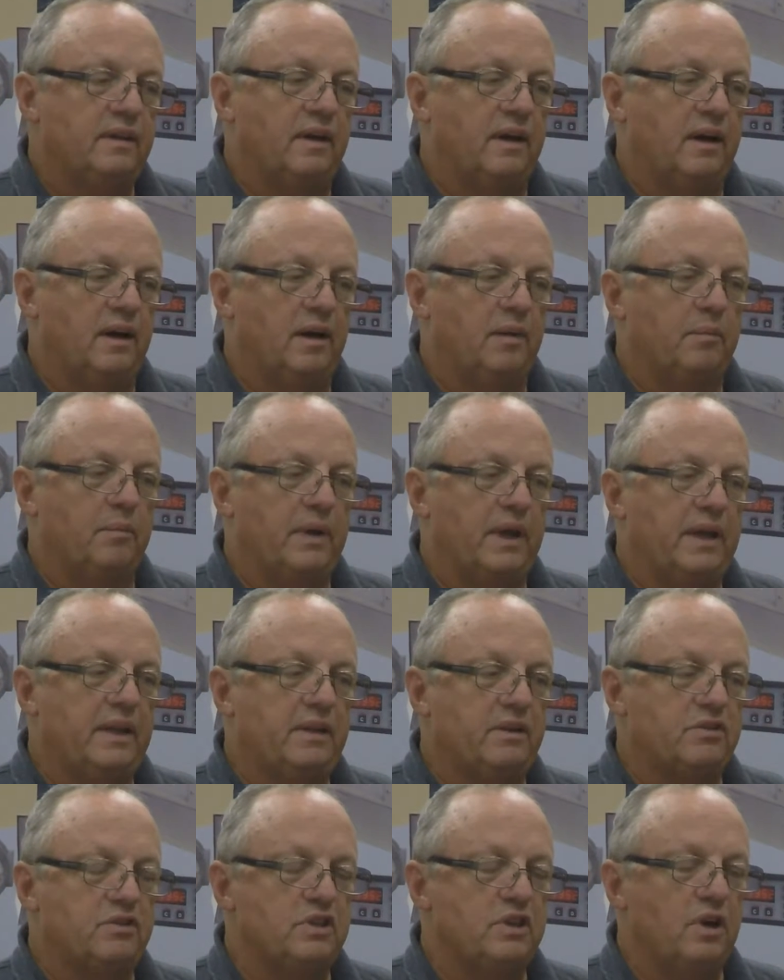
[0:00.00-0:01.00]
and
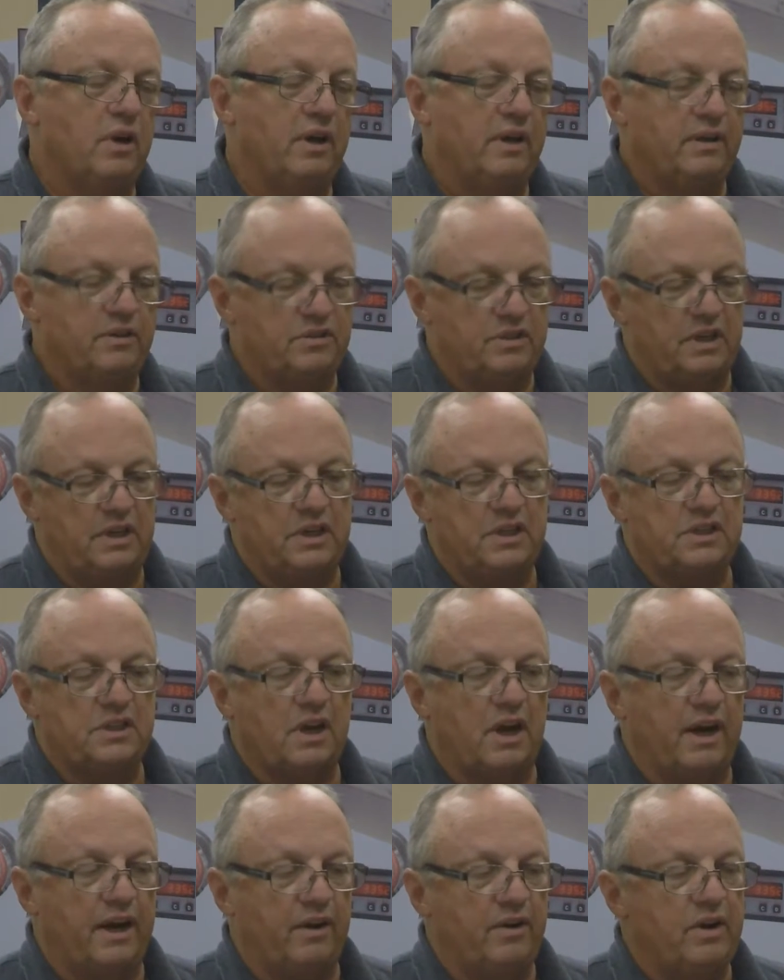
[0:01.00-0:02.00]
there's a
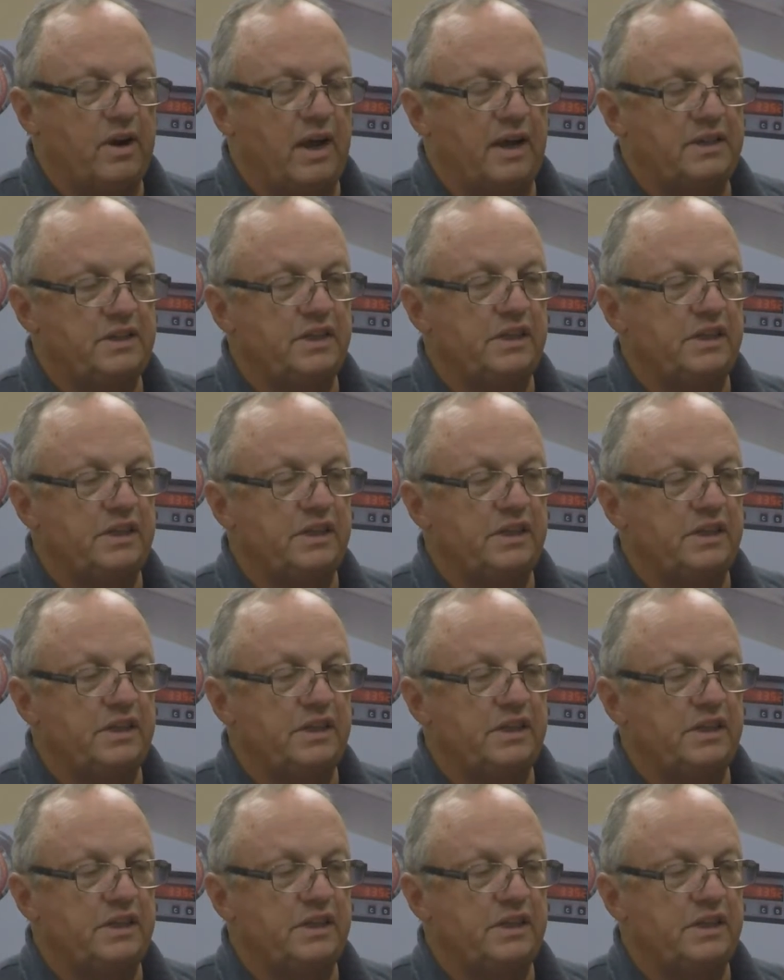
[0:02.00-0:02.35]
desire not